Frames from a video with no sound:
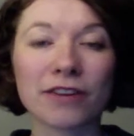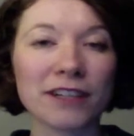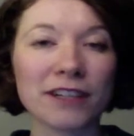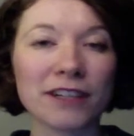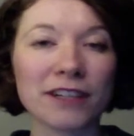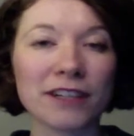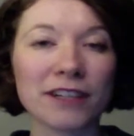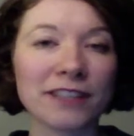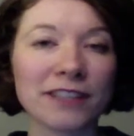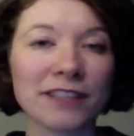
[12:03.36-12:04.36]
and
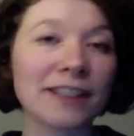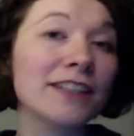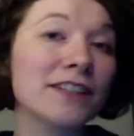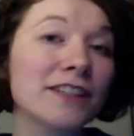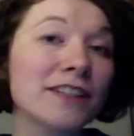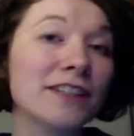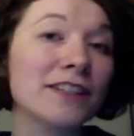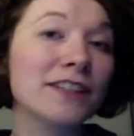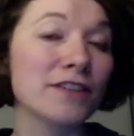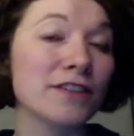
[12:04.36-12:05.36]
conducting interviews
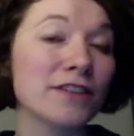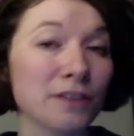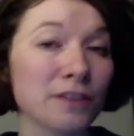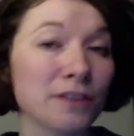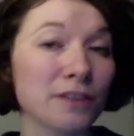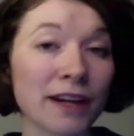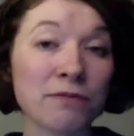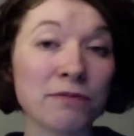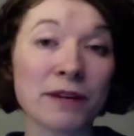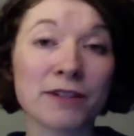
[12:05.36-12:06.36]
in the
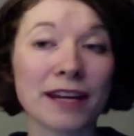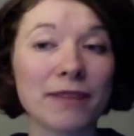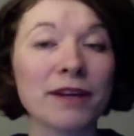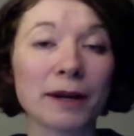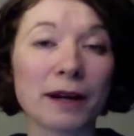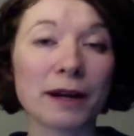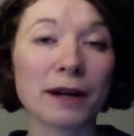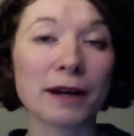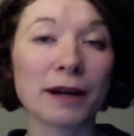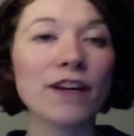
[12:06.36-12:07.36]
right way, which can be quite
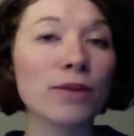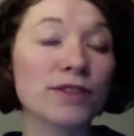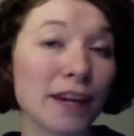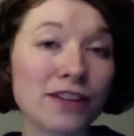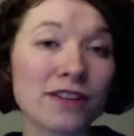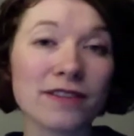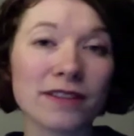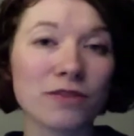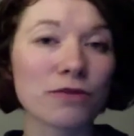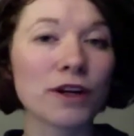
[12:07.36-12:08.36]
hard,
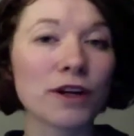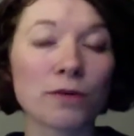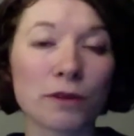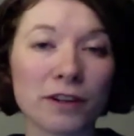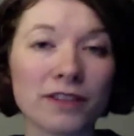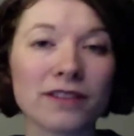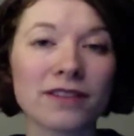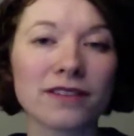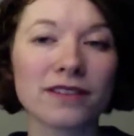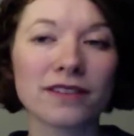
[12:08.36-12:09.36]
having observations in
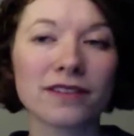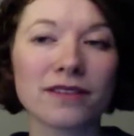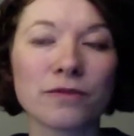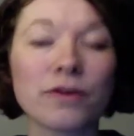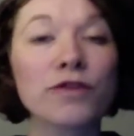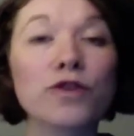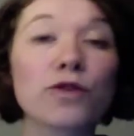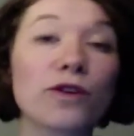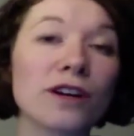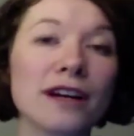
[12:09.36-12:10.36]
the real world
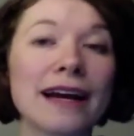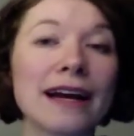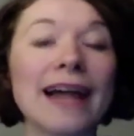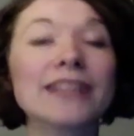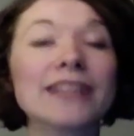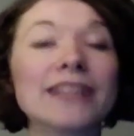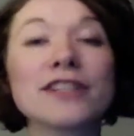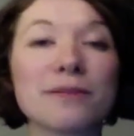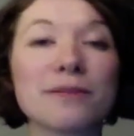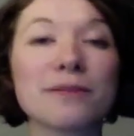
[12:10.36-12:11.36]
with your
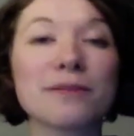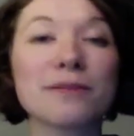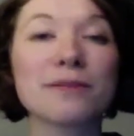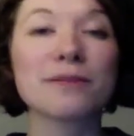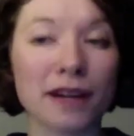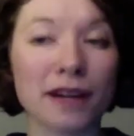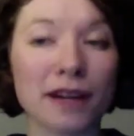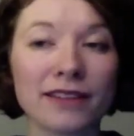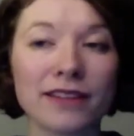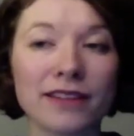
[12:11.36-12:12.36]
ideas in mind
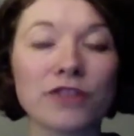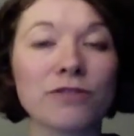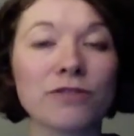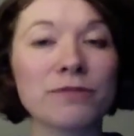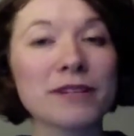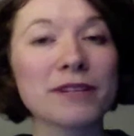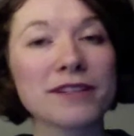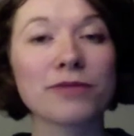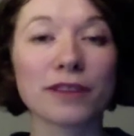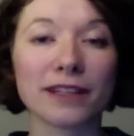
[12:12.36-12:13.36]
and your
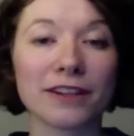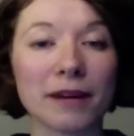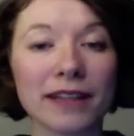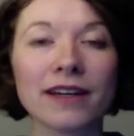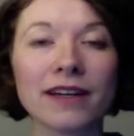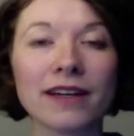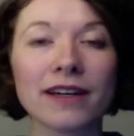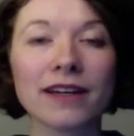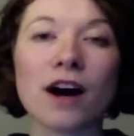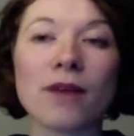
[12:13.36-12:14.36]
business model idea in
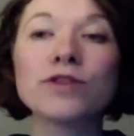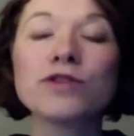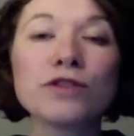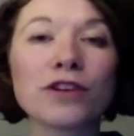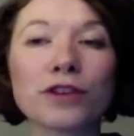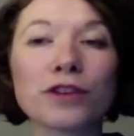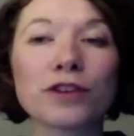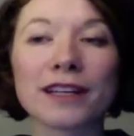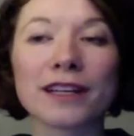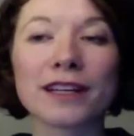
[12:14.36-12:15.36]
mind, to
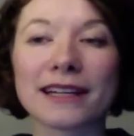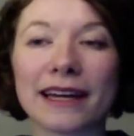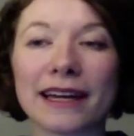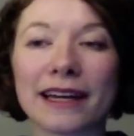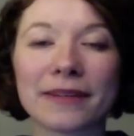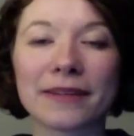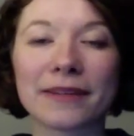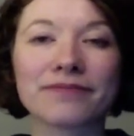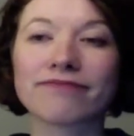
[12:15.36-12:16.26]
doing things like